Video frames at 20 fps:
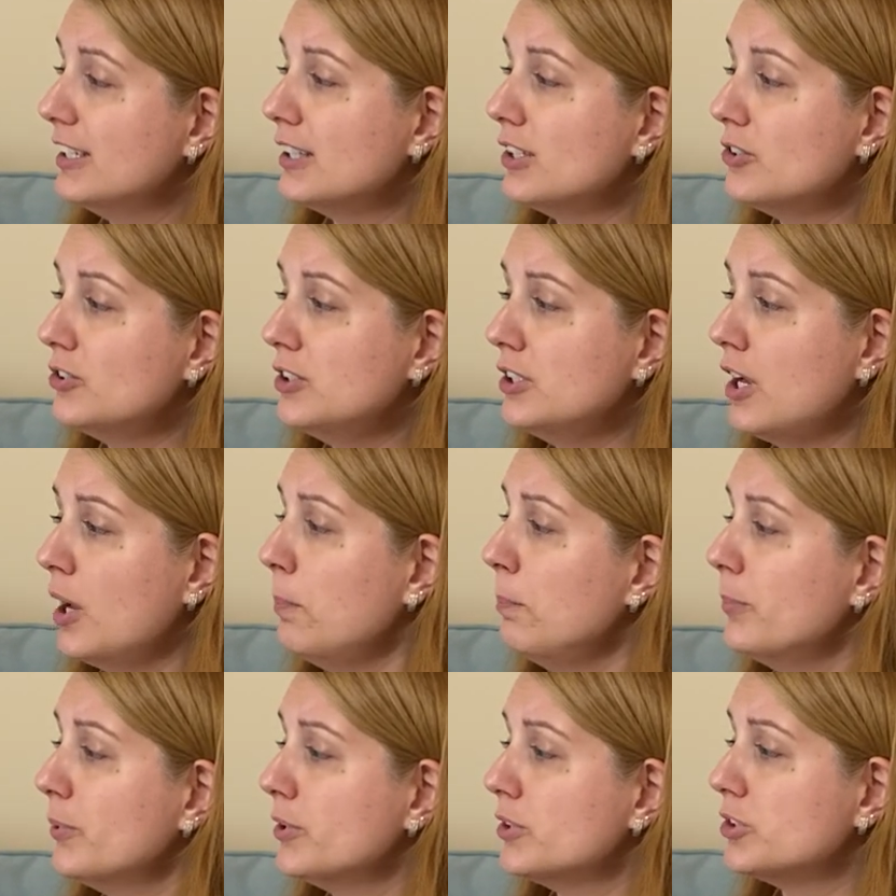Their
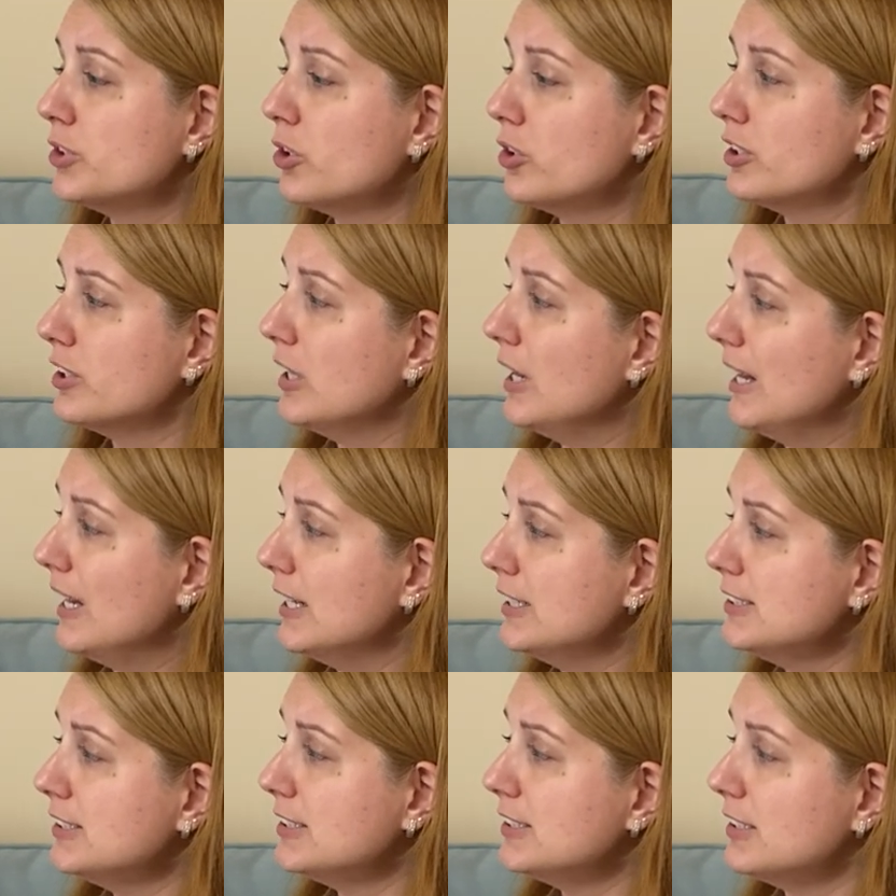numbers are
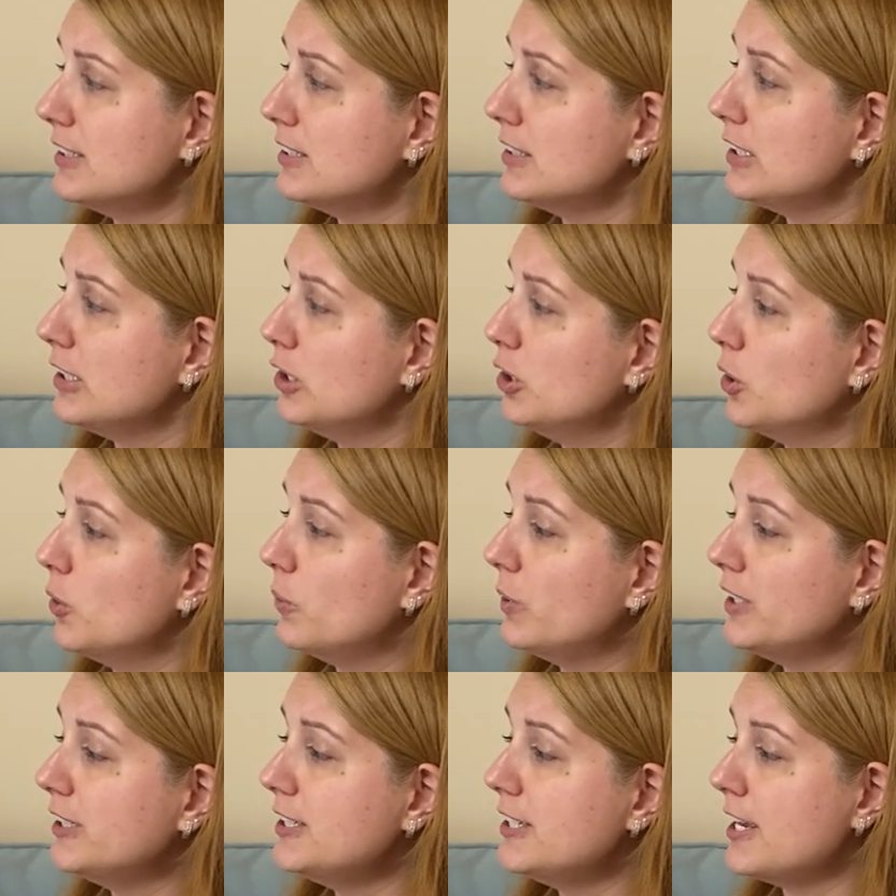constantly
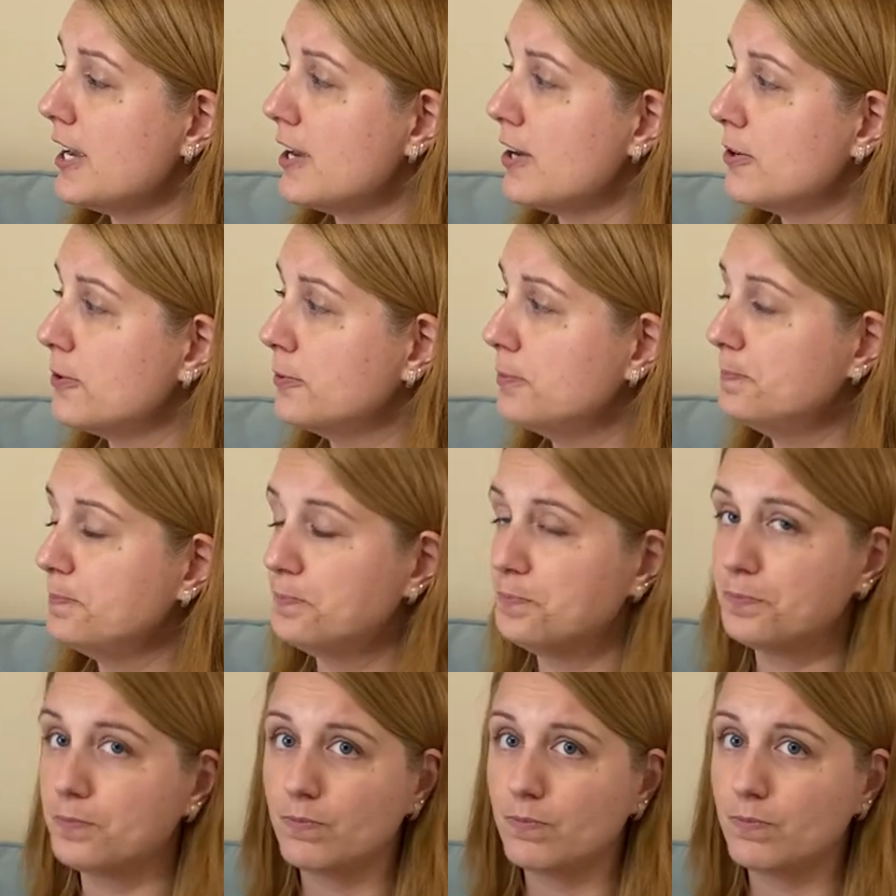going down.